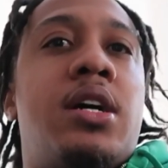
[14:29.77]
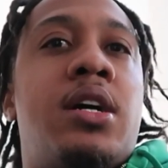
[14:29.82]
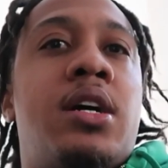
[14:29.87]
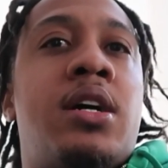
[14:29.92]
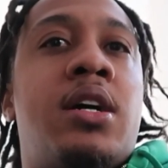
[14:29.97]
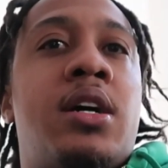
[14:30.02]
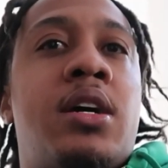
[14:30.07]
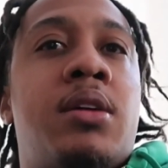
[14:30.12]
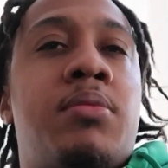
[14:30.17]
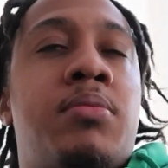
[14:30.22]

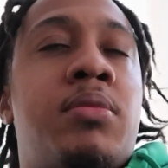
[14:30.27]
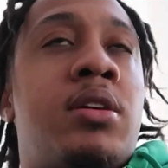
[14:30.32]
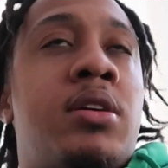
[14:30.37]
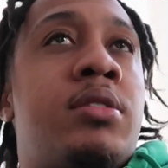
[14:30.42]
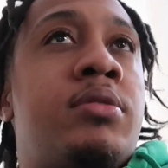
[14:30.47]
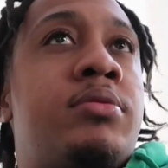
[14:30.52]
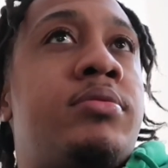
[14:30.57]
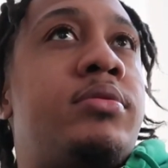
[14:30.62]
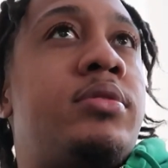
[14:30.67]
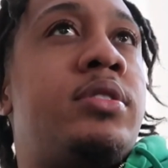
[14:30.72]
Alright,
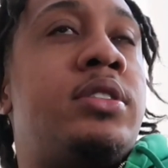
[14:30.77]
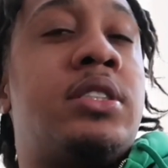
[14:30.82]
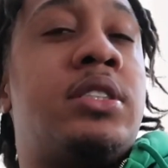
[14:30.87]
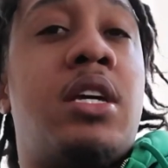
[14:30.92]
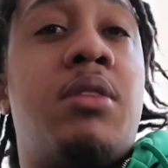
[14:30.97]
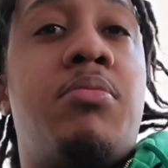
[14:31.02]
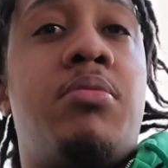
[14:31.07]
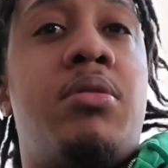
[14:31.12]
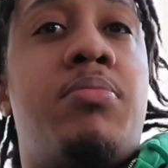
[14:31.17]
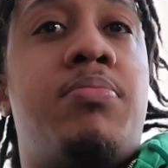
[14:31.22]
man. Just
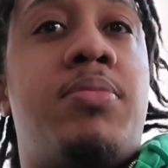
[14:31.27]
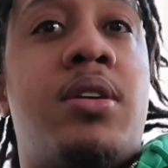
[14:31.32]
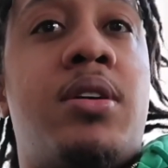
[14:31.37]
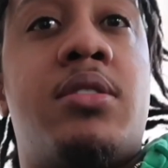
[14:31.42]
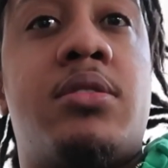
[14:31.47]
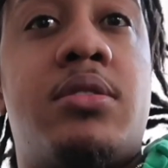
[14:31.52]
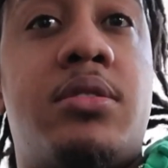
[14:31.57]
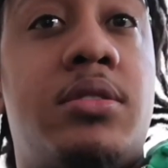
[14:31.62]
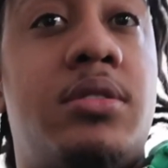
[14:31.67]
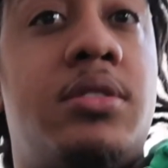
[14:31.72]
keep it a
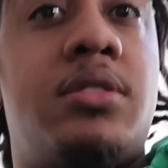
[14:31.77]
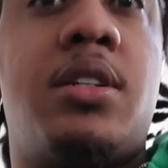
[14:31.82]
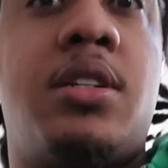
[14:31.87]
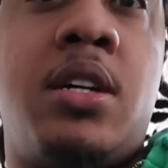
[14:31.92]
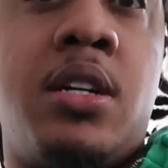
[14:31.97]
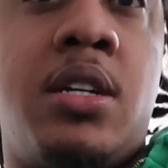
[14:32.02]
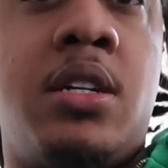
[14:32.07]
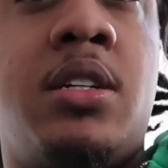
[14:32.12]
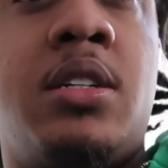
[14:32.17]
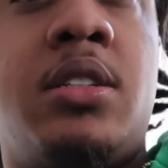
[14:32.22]
buck.
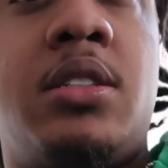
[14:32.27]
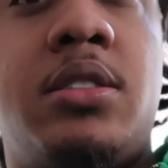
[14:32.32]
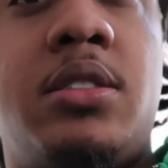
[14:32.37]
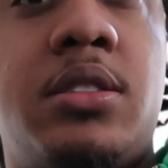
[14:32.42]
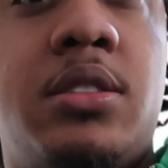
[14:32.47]
Alright.